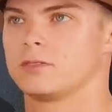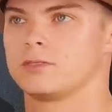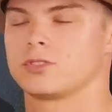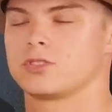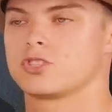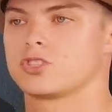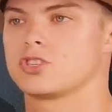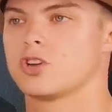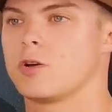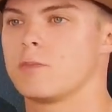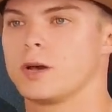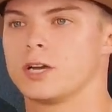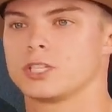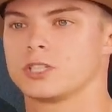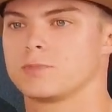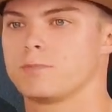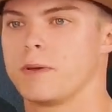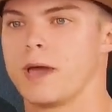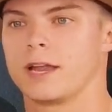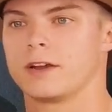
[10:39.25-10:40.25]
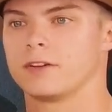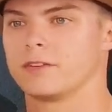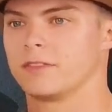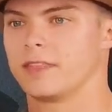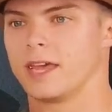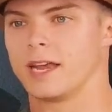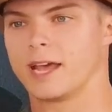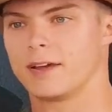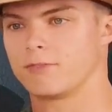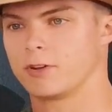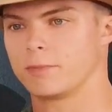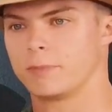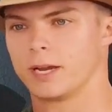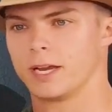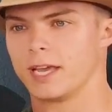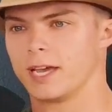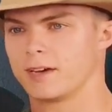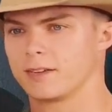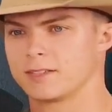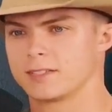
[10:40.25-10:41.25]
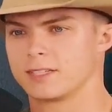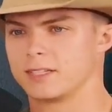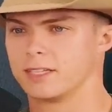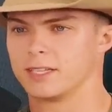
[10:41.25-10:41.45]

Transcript: so much better than everybody else.